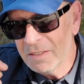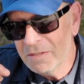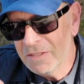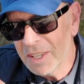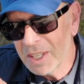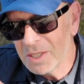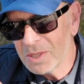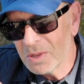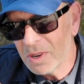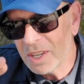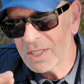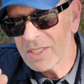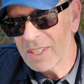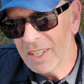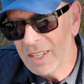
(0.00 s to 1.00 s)
fingers
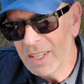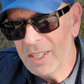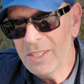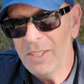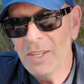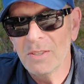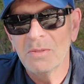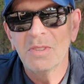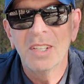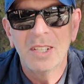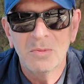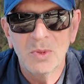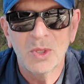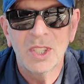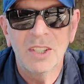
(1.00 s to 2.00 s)
crossed, you
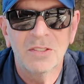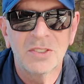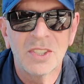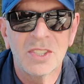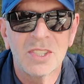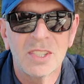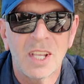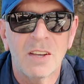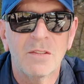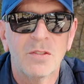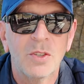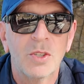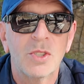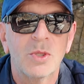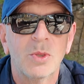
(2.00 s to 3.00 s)
will gift us that
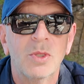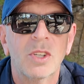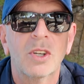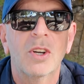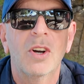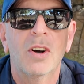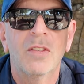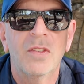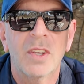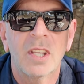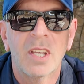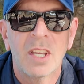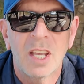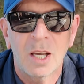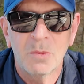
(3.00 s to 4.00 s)
virtual coffee.
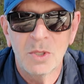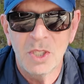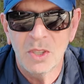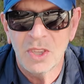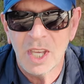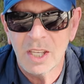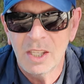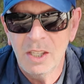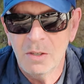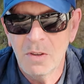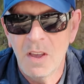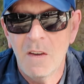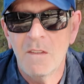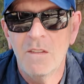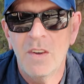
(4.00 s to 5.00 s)
And we do thank you
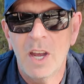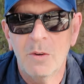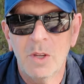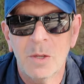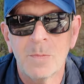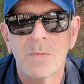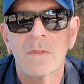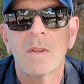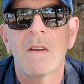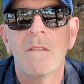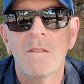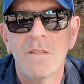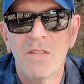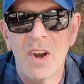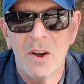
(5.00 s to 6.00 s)
very,
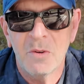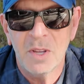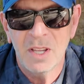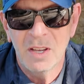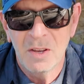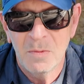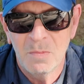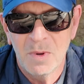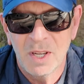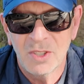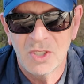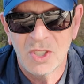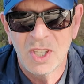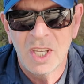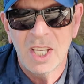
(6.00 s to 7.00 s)
very
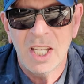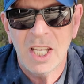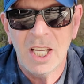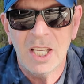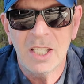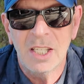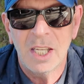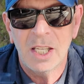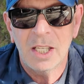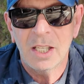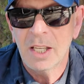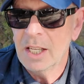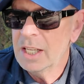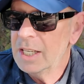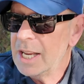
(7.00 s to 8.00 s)
much indeed.
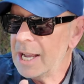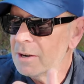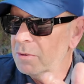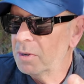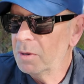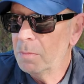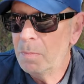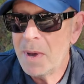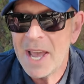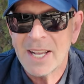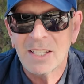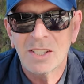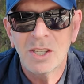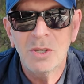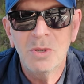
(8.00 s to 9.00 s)
Now, back
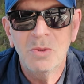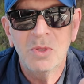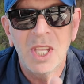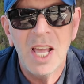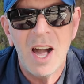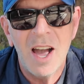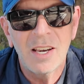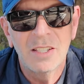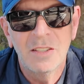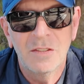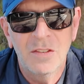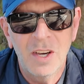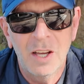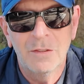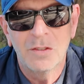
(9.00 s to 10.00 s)
to the island
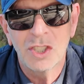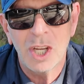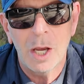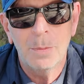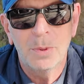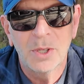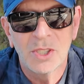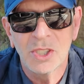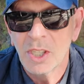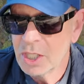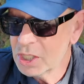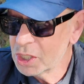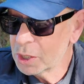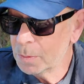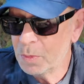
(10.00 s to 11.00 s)
of love, Cyprus.
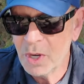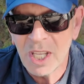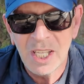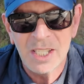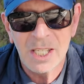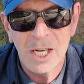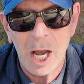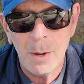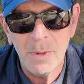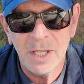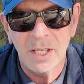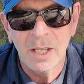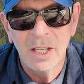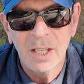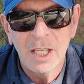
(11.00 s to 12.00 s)
Spring is
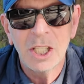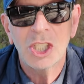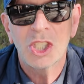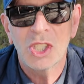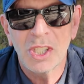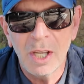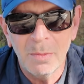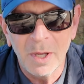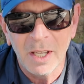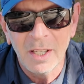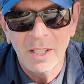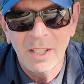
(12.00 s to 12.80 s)
coming, summer,